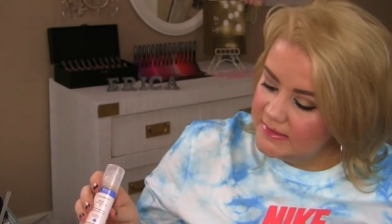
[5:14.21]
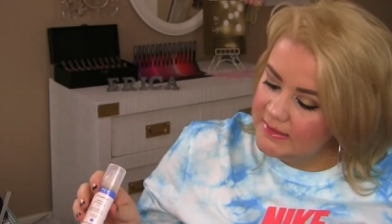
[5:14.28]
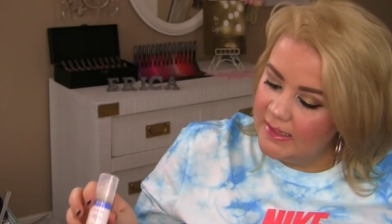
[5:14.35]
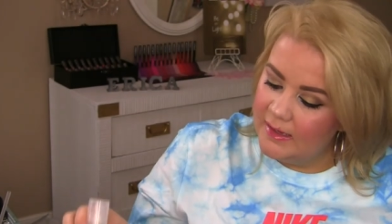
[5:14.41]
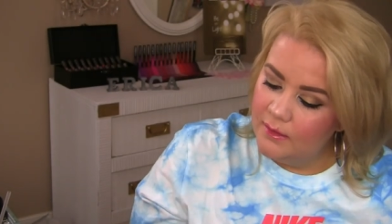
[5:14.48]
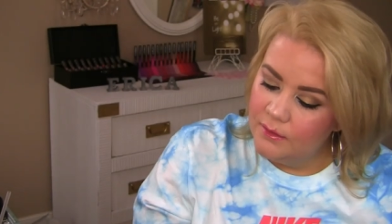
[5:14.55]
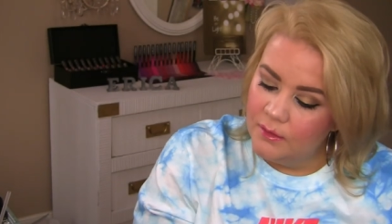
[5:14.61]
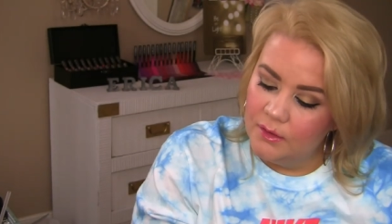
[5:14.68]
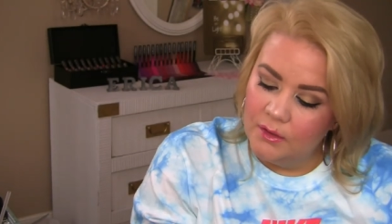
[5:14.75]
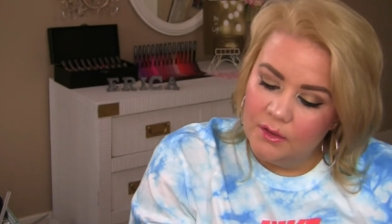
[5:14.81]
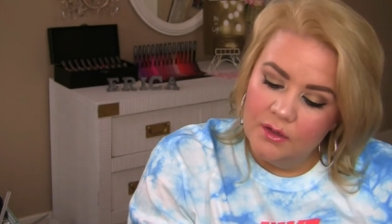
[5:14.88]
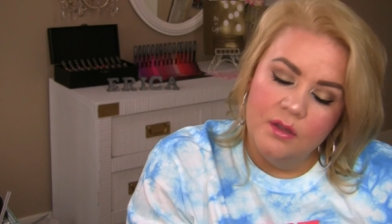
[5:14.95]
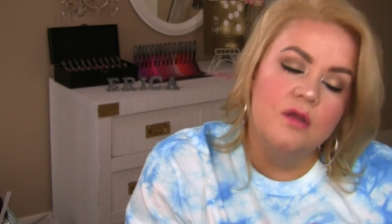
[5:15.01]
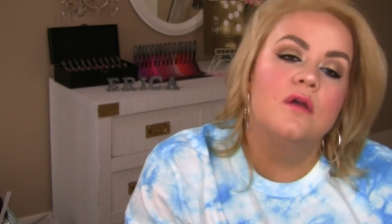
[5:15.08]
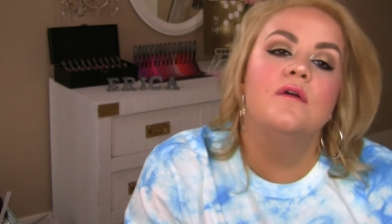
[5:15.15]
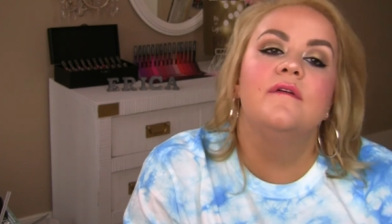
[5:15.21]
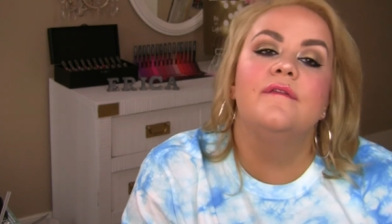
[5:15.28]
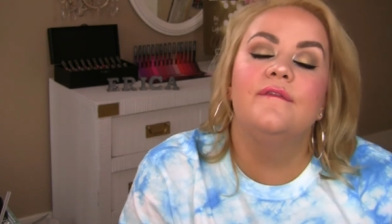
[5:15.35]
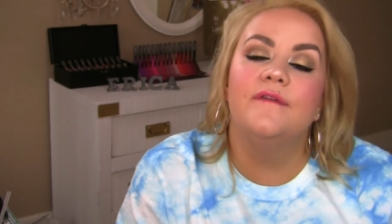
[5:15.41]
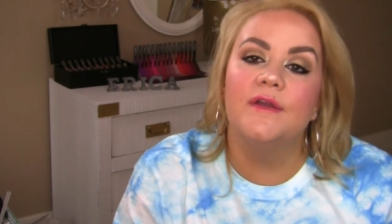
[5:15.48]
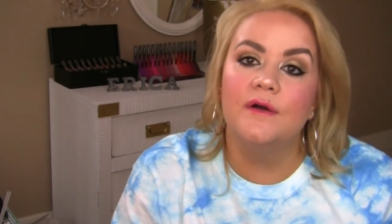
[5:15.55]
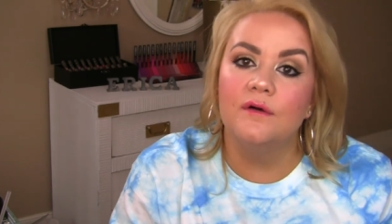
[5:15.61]
together
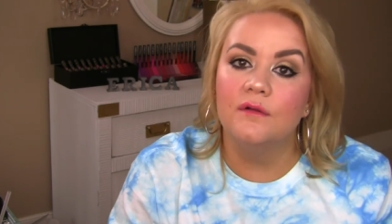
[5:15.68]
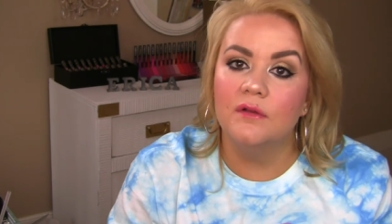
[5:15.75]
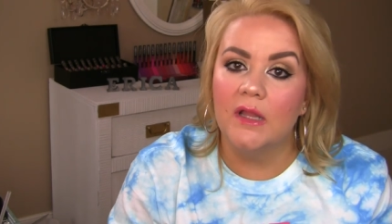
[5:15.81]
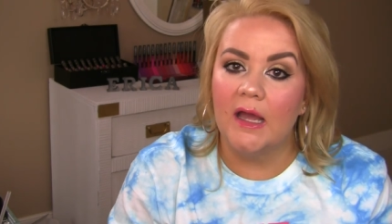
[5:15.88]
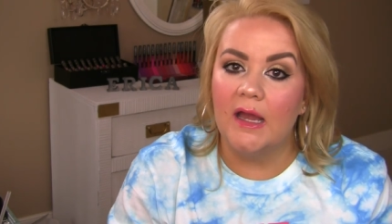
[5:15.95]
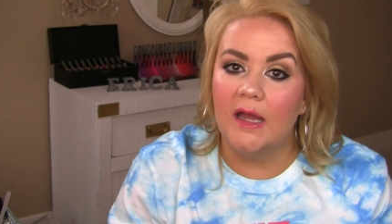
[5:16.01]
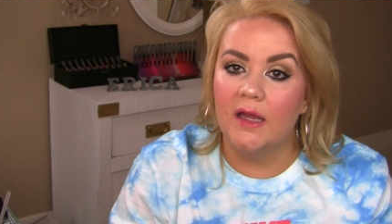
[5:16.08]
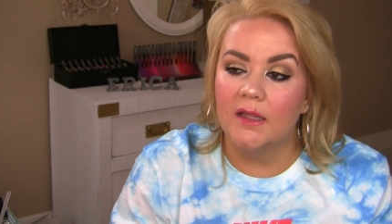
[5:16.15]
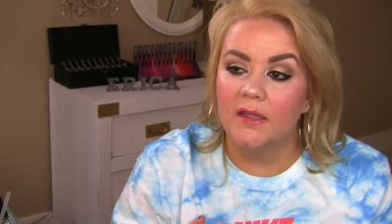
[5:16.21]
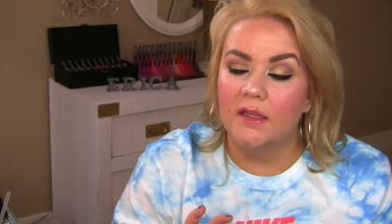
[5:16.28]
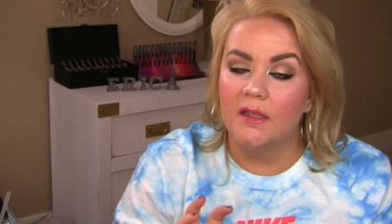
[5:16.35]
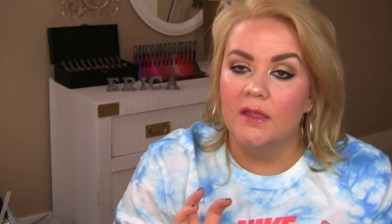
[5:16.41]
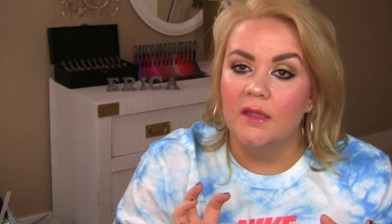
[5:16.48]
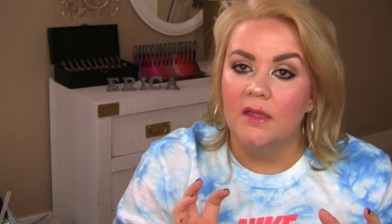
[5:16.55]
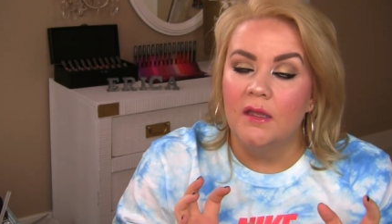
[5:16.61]
feel like,